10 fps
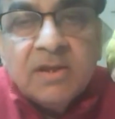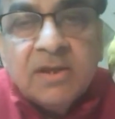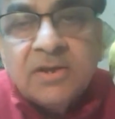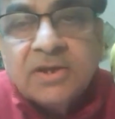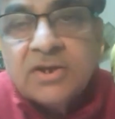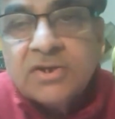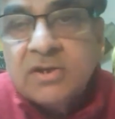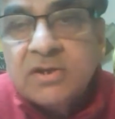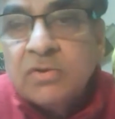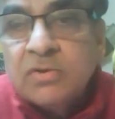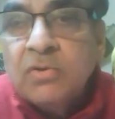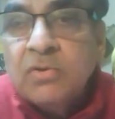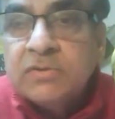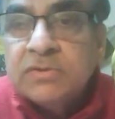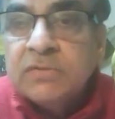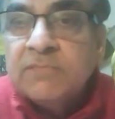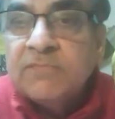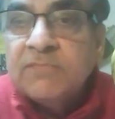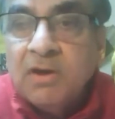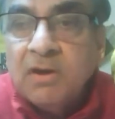International court using
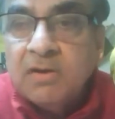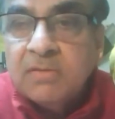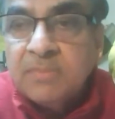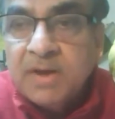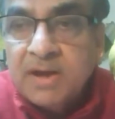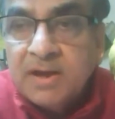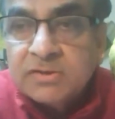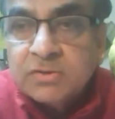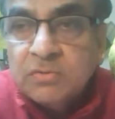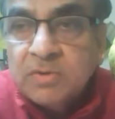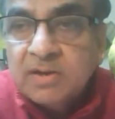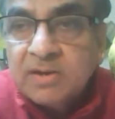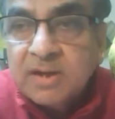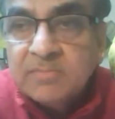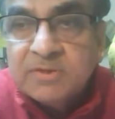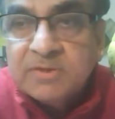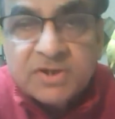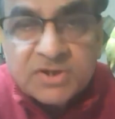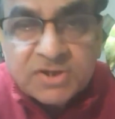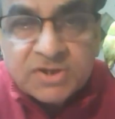flawed, biased war crime
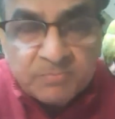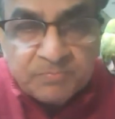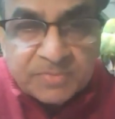definition.